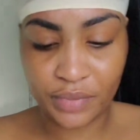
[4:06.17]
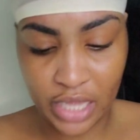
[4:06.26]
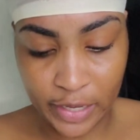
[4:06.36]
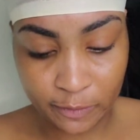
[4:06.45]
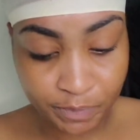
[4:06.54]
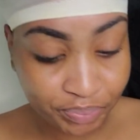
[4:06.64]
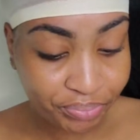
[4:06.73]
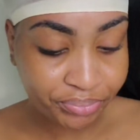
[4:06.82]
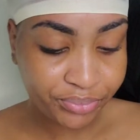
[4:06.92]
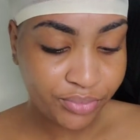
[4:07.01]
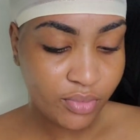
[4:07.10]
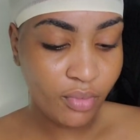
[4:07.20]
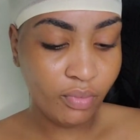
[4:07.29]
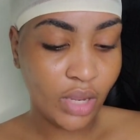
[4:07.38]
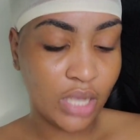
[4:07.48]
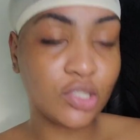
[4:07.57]
Yeah.
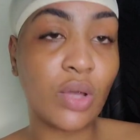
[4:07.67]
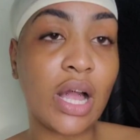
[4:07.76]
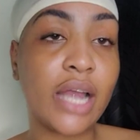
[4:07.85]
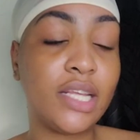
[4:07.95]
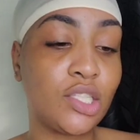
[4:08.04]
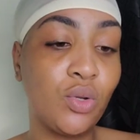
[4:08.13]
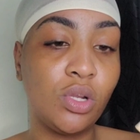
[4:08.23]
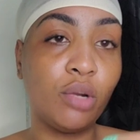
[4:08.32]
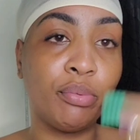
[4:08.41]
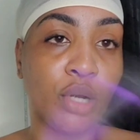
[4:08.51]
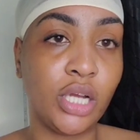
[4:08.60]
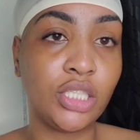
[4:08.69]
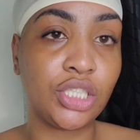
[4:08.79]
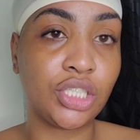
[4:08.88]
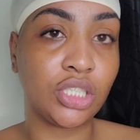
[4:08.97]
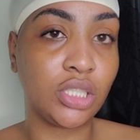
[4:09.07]
So I got this cute little
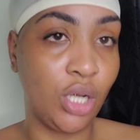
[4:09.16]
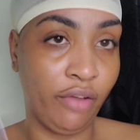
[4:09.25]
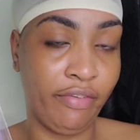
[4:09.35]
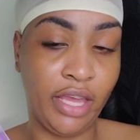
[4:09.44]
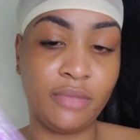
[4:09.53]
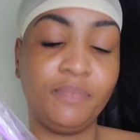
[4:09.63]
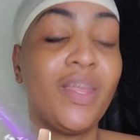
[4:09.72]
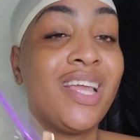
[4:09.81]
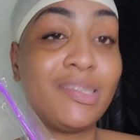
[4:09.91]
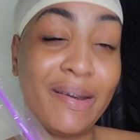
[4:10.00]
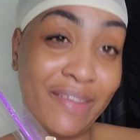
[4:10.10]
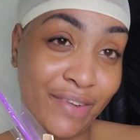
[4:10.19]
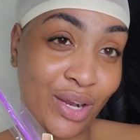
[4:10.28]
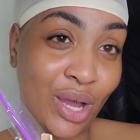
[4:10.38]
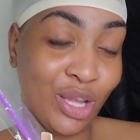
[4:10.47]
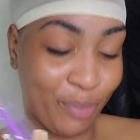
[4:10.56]
brush. Love it. It's my
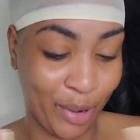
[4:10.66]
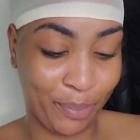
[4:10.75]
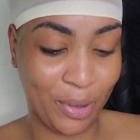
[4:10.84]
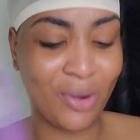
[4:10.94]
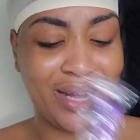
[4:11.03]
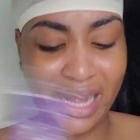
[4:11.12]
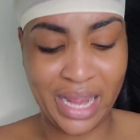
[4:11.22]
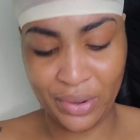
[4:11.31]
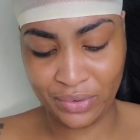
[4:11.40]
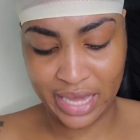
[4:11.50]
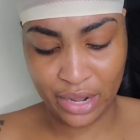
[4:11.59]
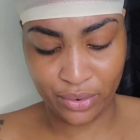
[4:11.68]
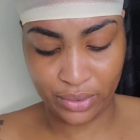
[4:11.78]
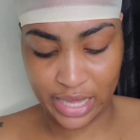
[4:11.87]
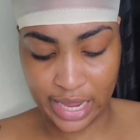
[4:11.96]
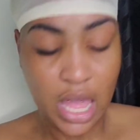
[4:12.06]
favorite color, purple. How did they know that
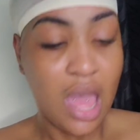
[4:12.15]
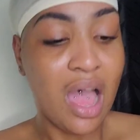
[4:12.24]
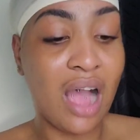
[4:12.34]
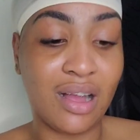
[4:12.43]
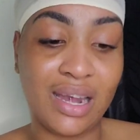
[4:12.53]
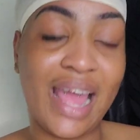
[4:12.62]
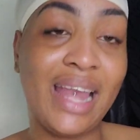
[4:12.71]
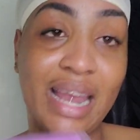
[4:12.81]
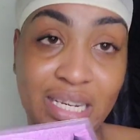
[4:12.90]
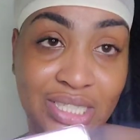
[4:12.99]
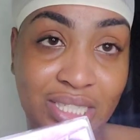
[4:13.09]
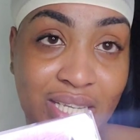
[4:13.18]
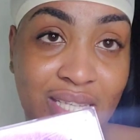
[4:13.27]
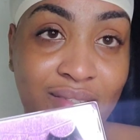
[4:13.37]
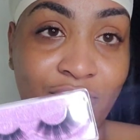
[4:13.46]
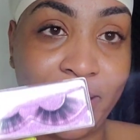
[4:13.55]
though? Like, I got
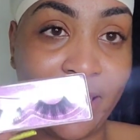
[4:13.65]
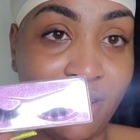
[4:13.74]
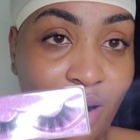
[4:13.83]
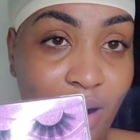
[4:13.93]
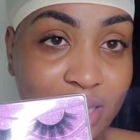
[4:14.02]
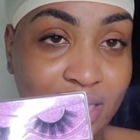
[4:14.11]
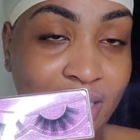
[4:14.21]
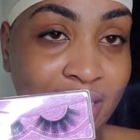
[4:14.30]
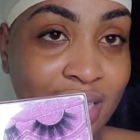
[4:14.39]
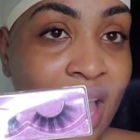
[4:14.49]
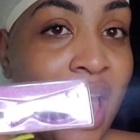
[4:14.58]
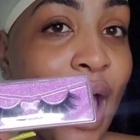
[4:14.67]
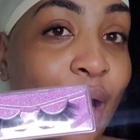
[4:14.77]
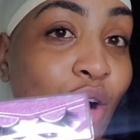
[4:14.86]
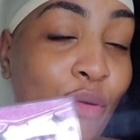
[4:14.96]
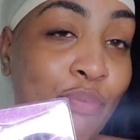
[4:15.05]
eyelashes. Oh my God.
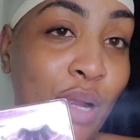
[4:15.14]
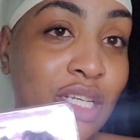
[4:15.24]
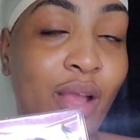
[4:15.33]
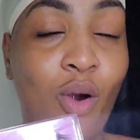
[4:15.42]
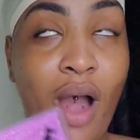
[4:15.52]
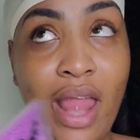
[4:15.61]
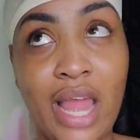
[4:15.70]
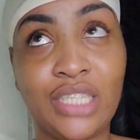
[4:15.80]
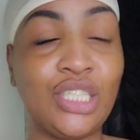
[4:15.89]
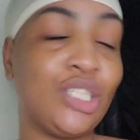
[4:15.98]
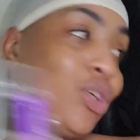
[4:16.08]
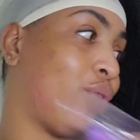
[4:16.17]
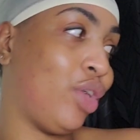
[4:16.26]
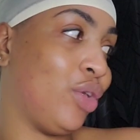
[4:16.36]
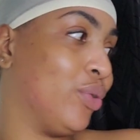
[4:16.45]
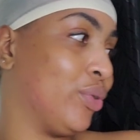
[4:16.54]
I got a brush and I got eyelashes. So
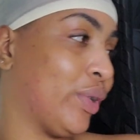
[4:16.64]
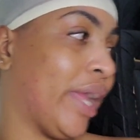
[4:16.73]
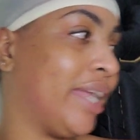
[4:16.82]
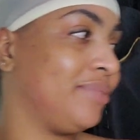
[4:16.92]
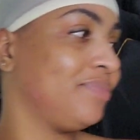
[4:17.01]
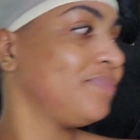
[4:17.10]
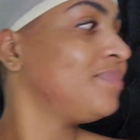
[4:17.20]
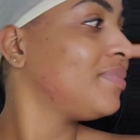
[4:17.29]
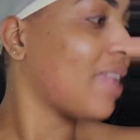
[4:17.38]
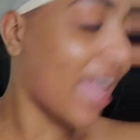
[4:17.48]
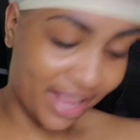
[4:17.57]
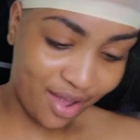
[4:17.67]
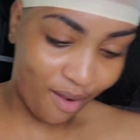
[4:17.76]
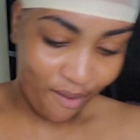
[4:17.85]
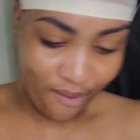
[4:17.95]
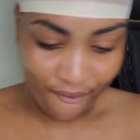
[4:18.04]
cute, right? I
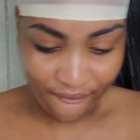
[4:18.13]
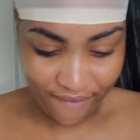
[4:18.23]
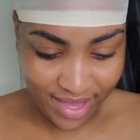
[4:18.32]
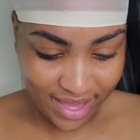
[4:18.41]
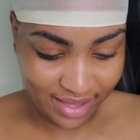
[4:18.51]
know.